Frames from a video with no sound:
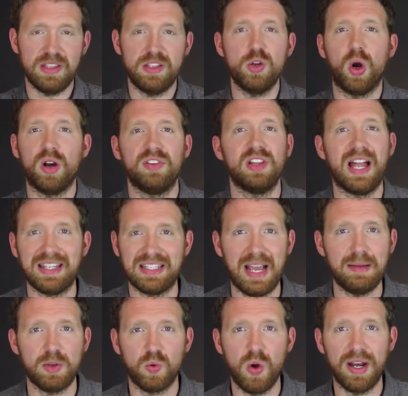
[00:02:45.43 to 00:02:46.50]
you don't have a lot
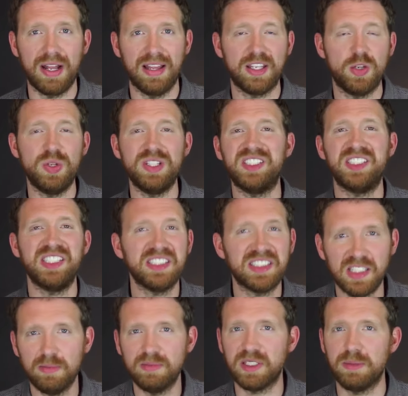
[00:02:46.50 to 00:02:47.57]
of time to run it. Like you need
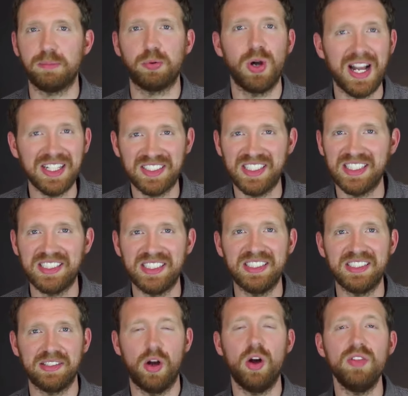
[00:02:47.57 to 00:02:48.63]
systems and
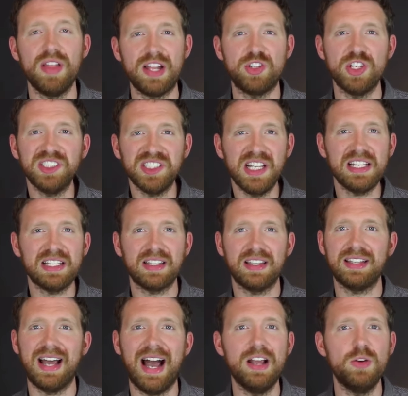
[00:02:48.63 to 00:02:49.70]
processes and all that. Just
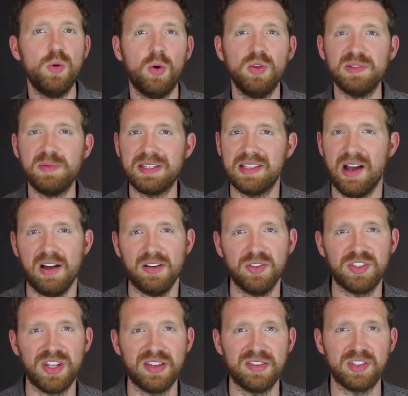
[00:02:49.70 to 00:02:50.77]
like the guy who owns a
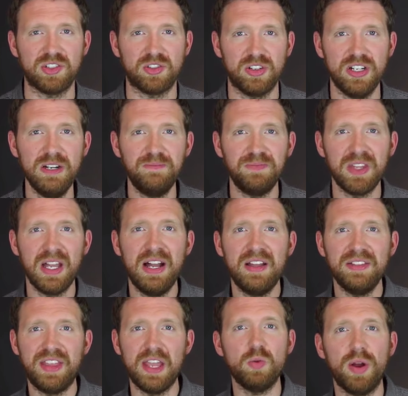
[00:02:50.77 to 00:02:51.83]
McDonald's down the street,
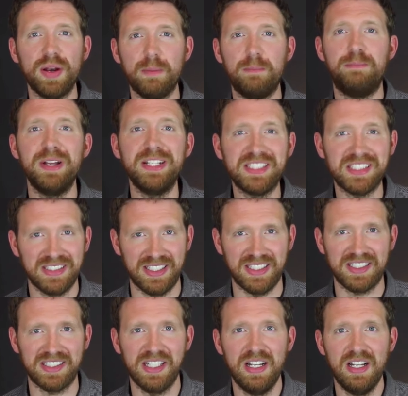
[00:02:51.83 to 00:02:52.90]
they run a
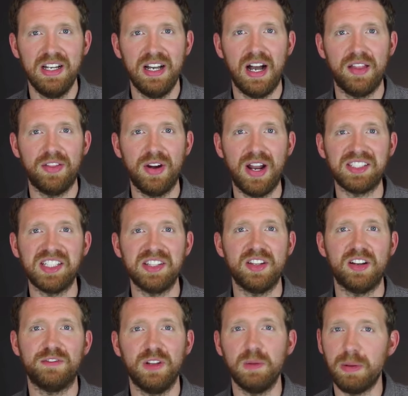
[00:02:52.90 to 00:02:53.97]
business. Uh, they're not
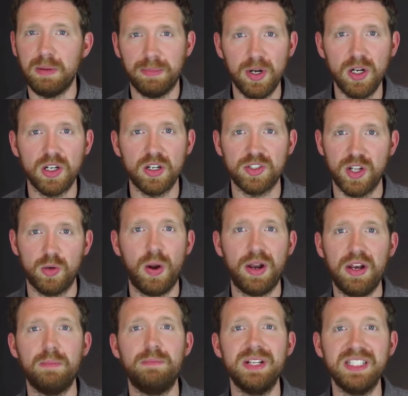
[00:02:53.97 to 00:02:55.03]
sitting there flipping burgers. They're
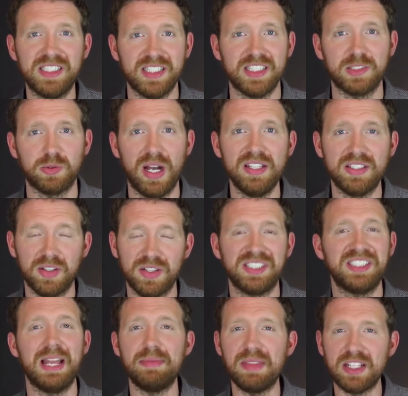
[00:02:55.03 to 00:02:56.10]
running a business, right? So
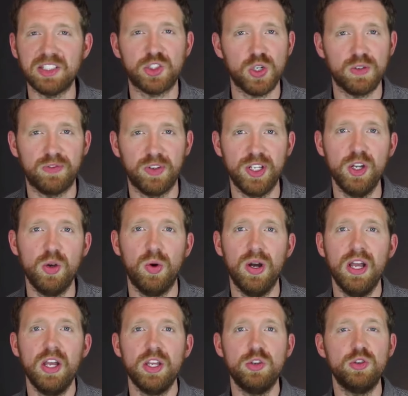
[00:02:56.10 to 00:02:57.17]
the same thing is true for
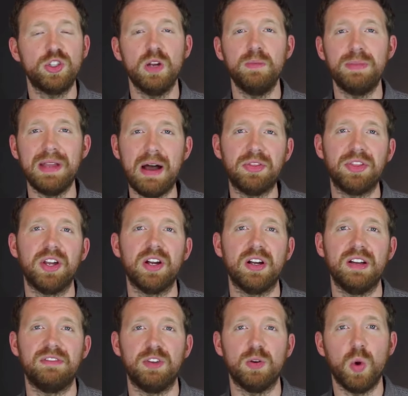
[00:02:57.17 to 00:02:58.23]
you. You shouldn't be out
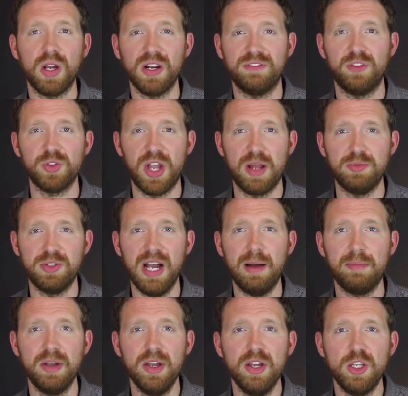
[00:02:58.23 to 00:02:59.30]
there if you're working a full-time
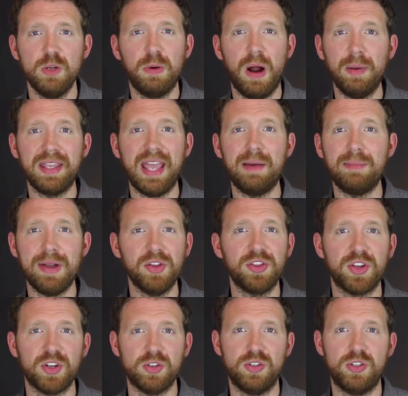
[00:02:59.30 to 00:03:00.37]
job. You probably can't be
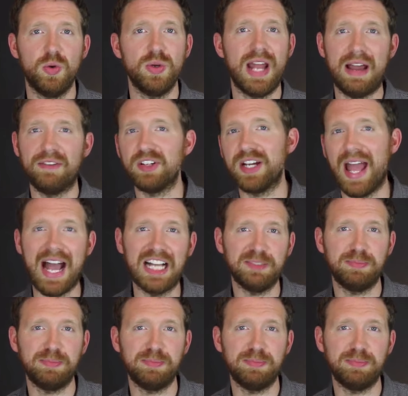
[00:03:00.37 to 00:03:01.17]
out there doing every